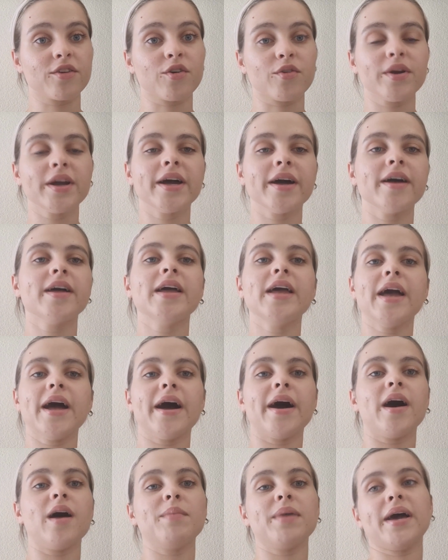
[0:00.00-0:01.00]
Korea,
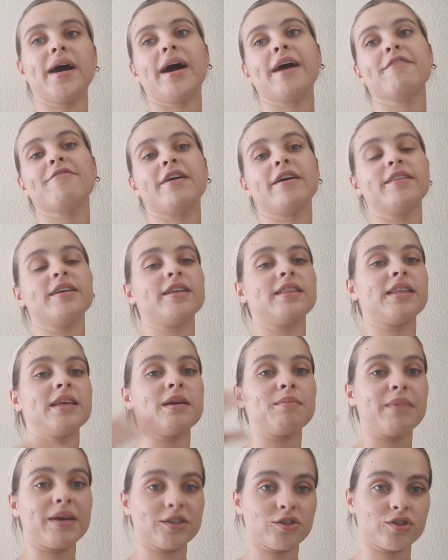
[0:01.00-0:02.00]
I found that the
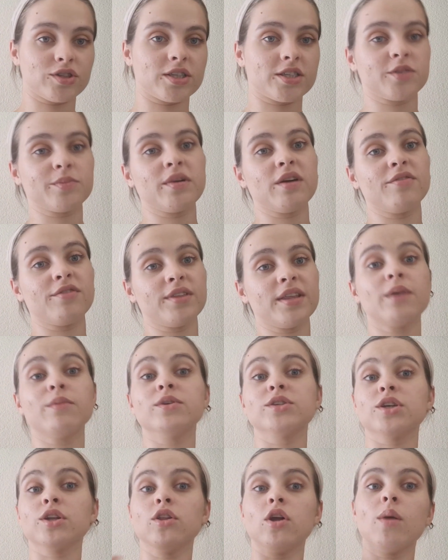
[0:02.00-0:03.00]
metro system over there
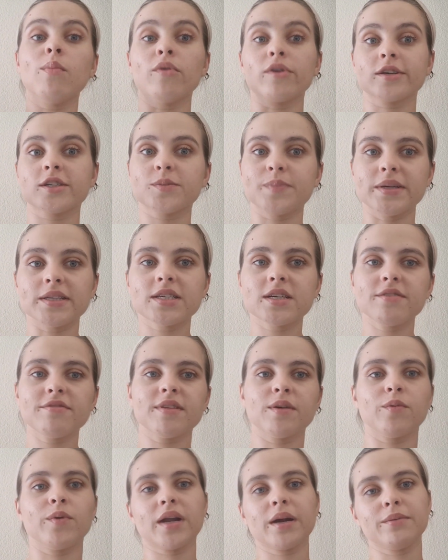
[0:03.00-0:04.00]
was a lot more expensive
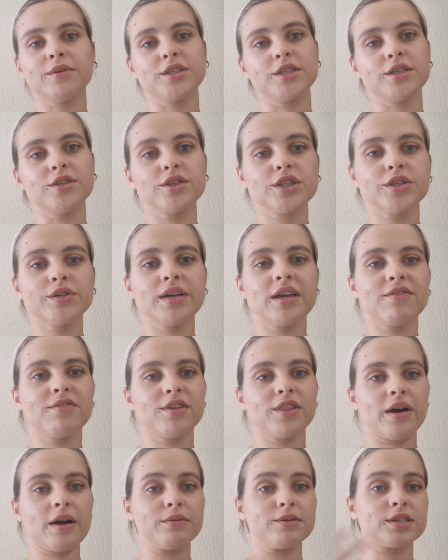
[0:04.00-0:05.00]
than what I was used to, even
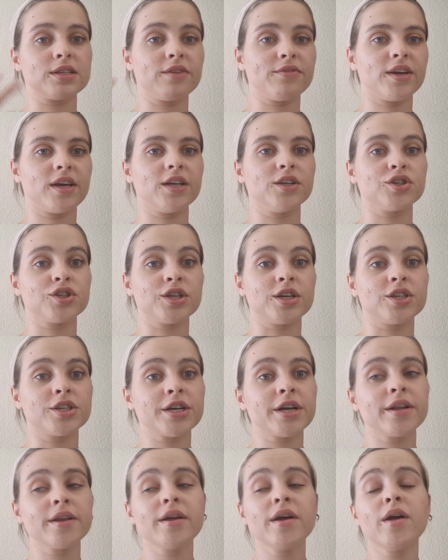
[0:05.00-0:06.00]
though I was living in
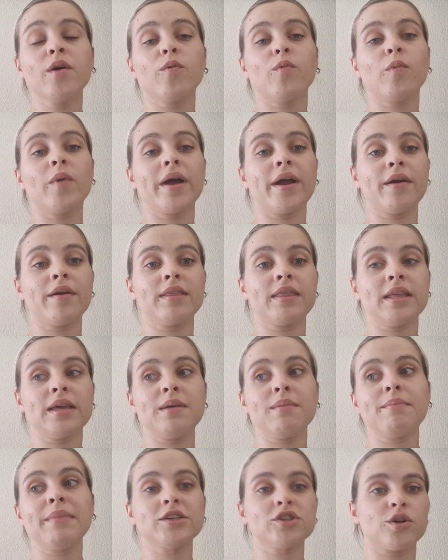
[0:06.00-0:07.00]
Shenzhen, where the
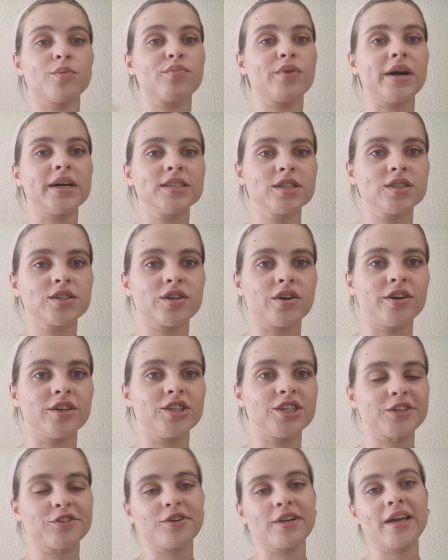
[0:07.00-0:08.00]
metro prices are
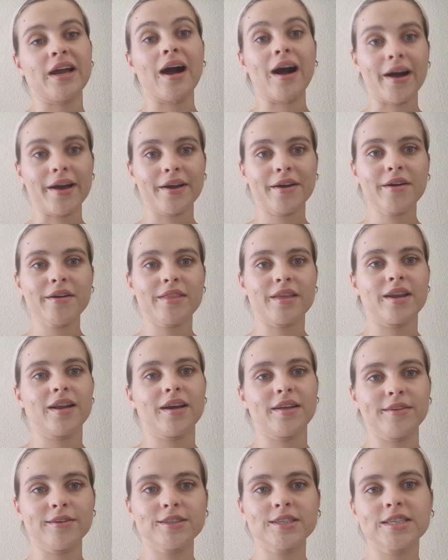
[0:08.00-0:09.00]
generally higher than in
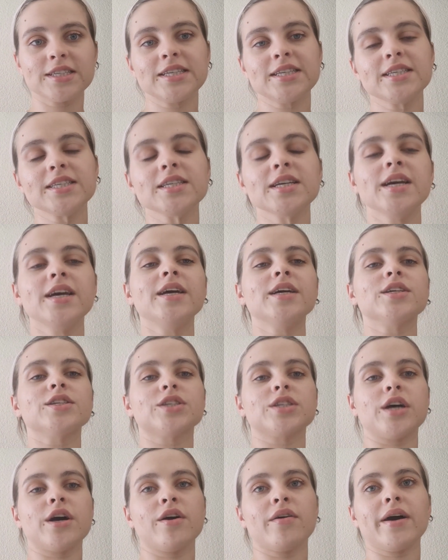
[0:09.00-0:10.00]
other cities.
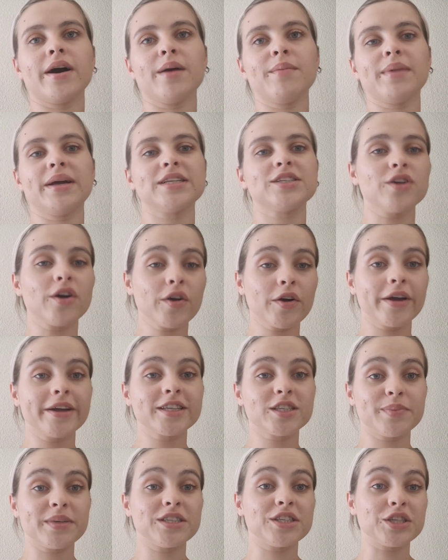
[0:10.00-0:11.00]
So it's not going
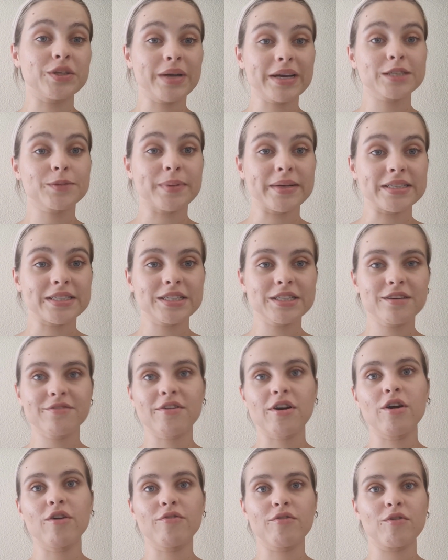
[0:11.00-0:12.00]
to be too
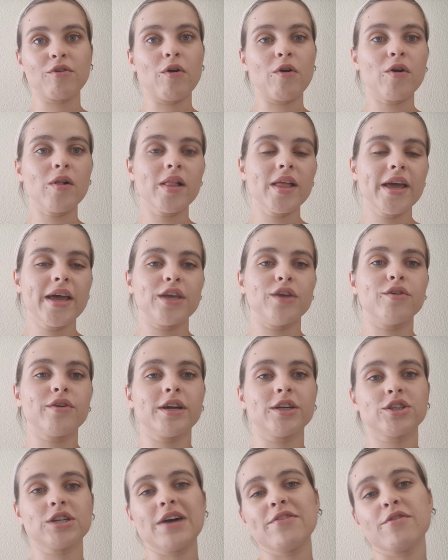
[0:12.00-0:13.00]
expensive overall. You
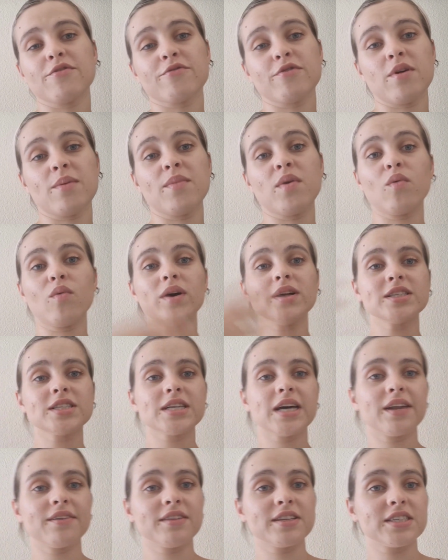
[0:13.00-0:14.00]
can travel from one
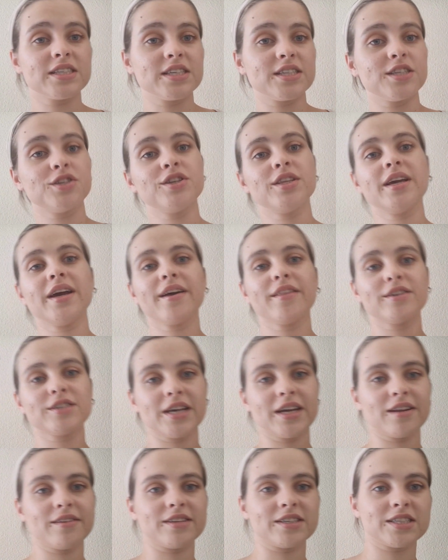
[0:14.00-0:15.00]
side of the city to the other
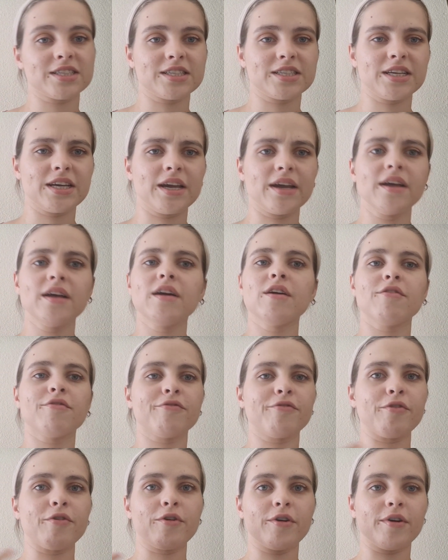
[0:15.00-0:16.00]
side of the city
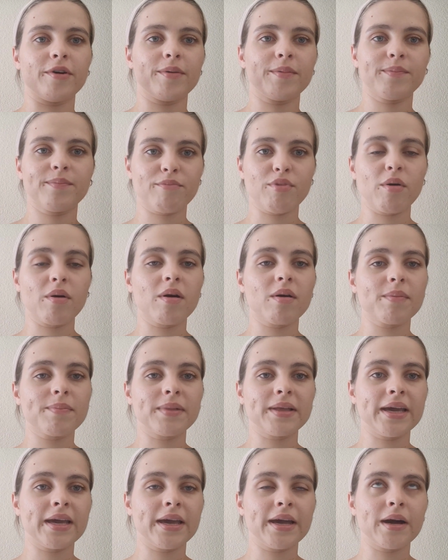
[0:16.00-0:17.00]
for
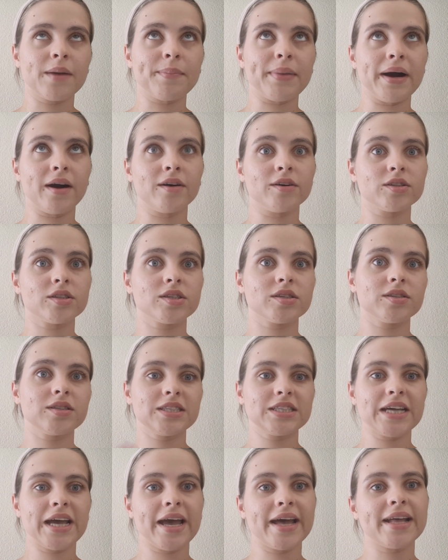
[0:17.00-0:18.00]
probably about
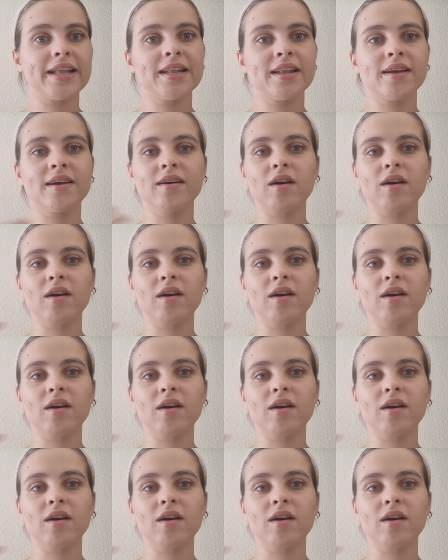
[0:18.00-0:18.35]
10